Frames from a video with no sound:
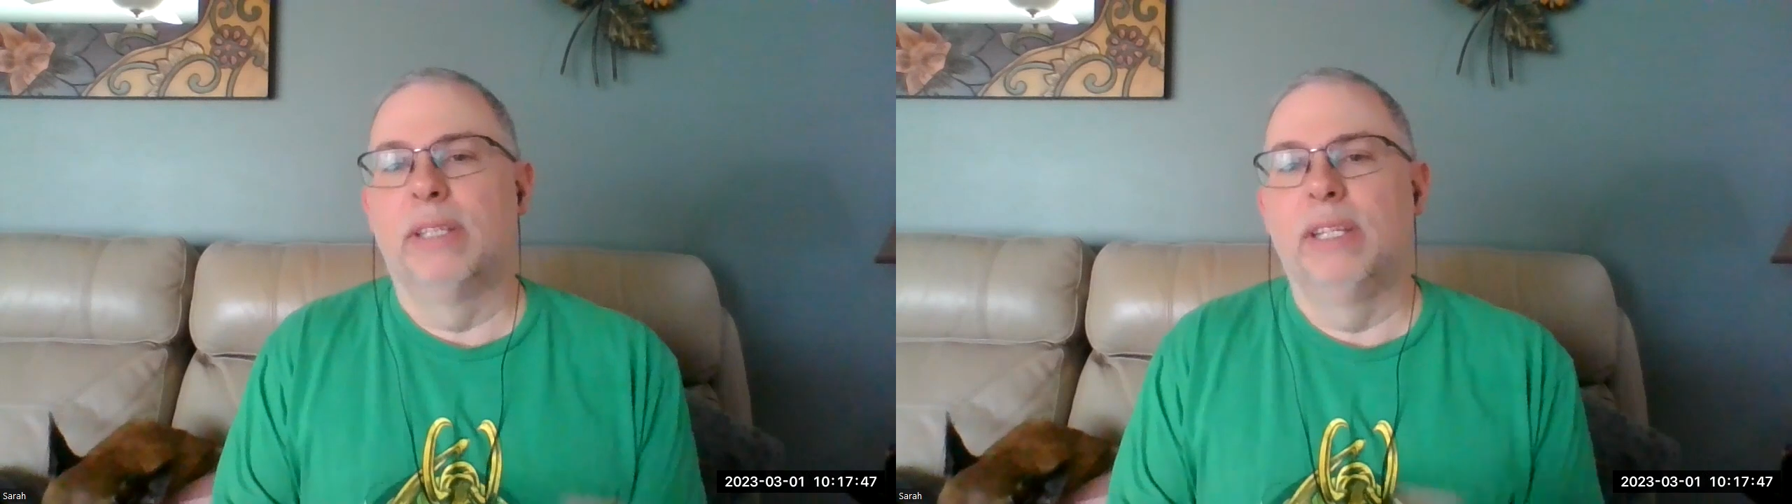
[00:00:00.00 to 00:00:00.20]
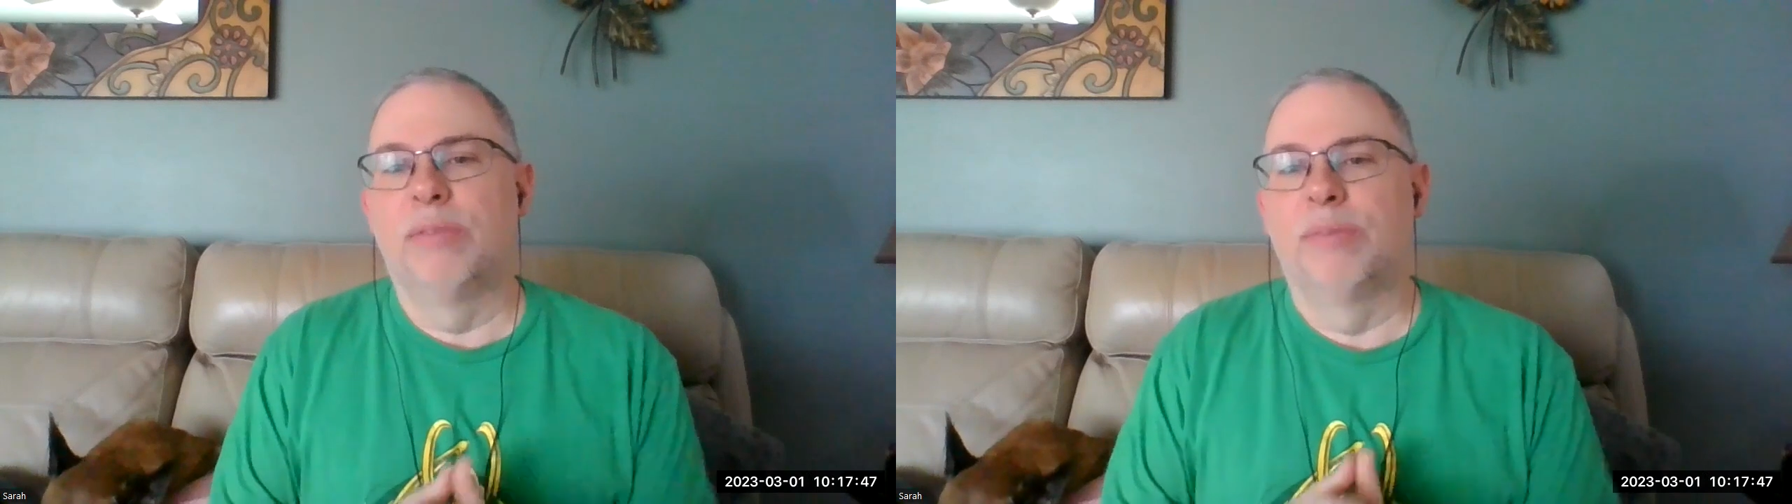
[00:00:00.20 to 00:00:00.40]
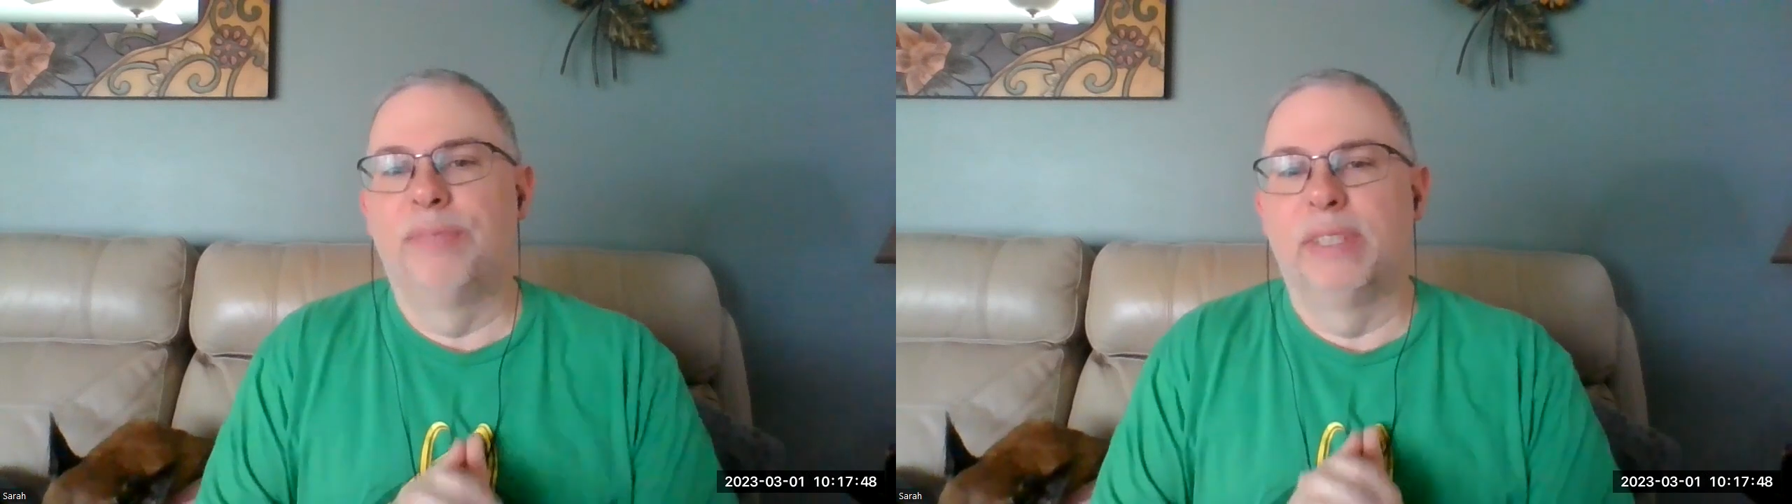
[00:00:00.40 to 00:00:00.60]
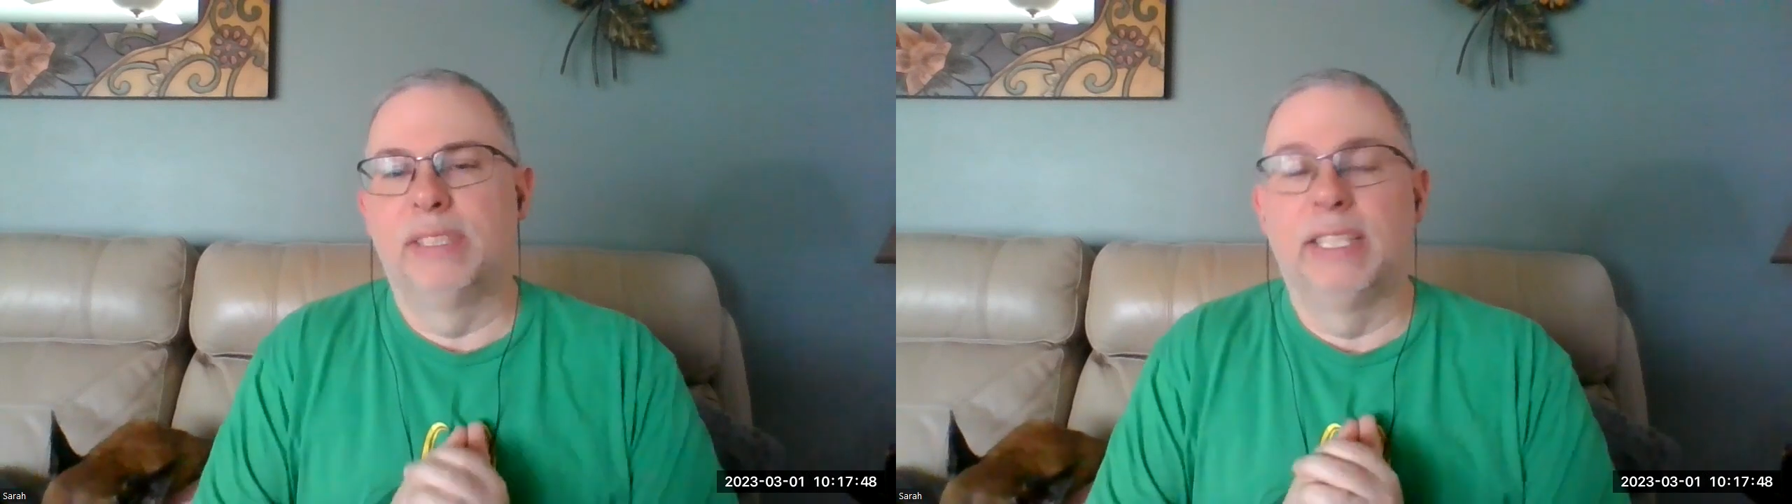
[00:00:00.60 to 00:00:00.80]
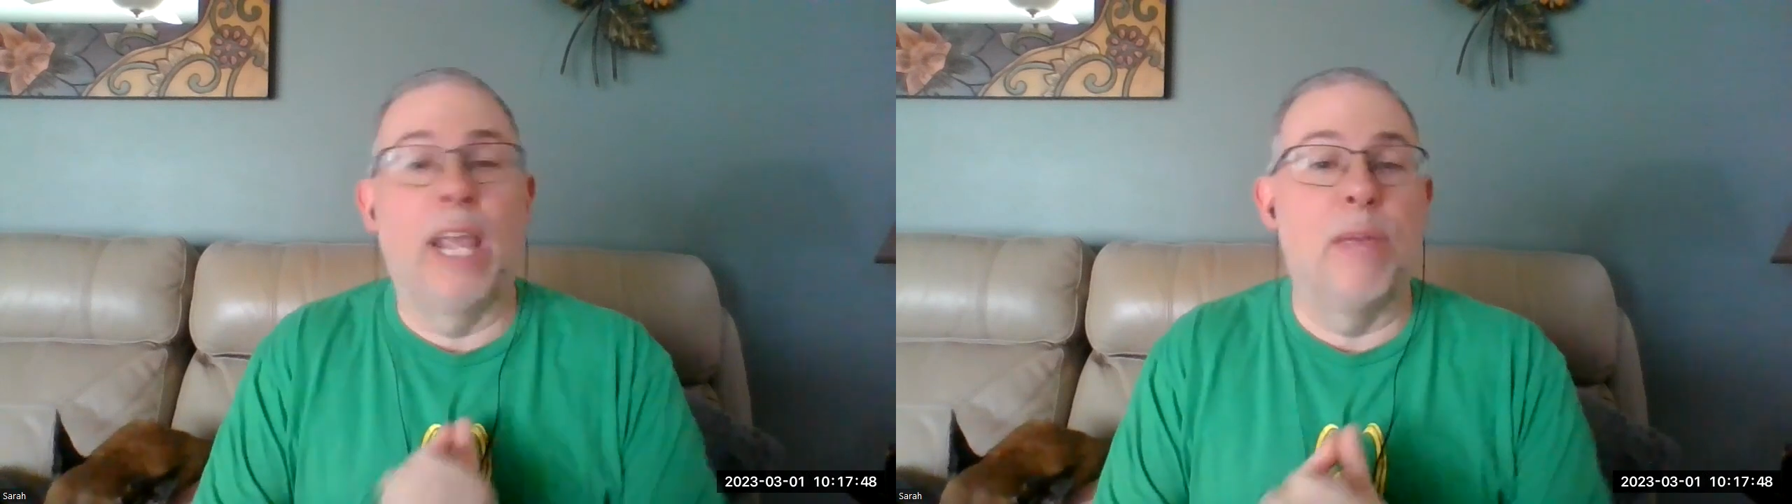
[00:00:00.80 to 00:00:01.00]
league from
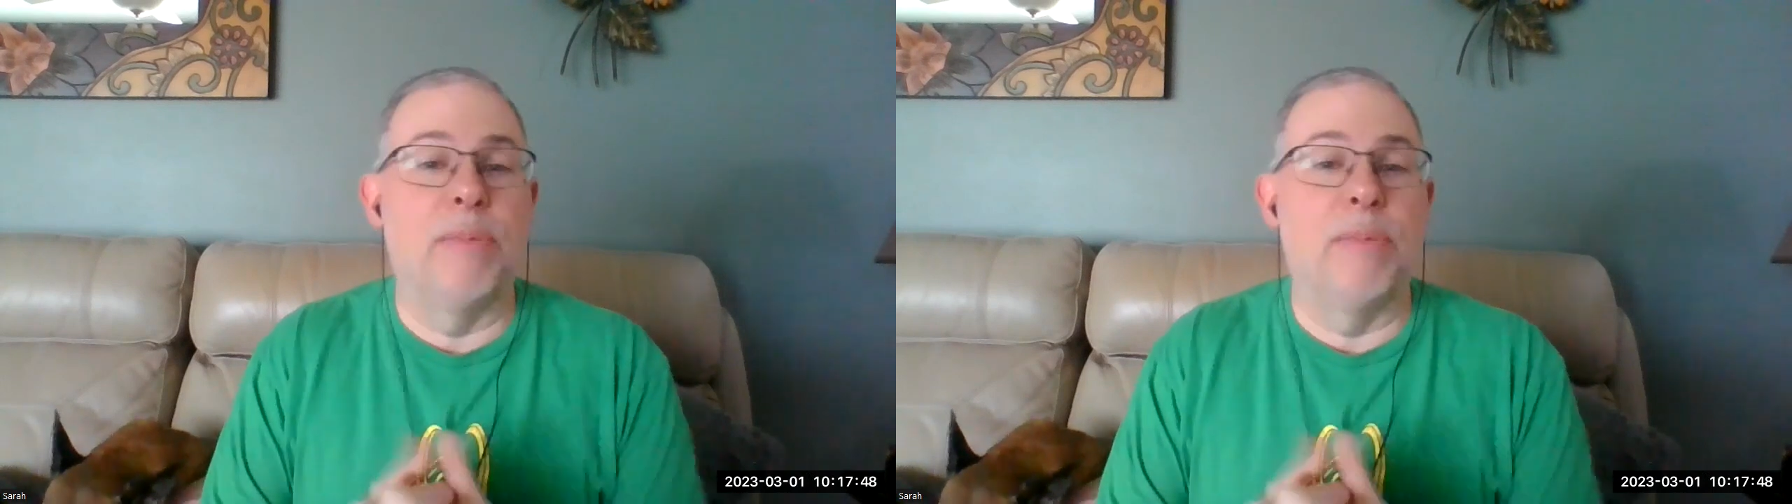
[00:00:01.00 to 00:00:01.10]
fixing the game.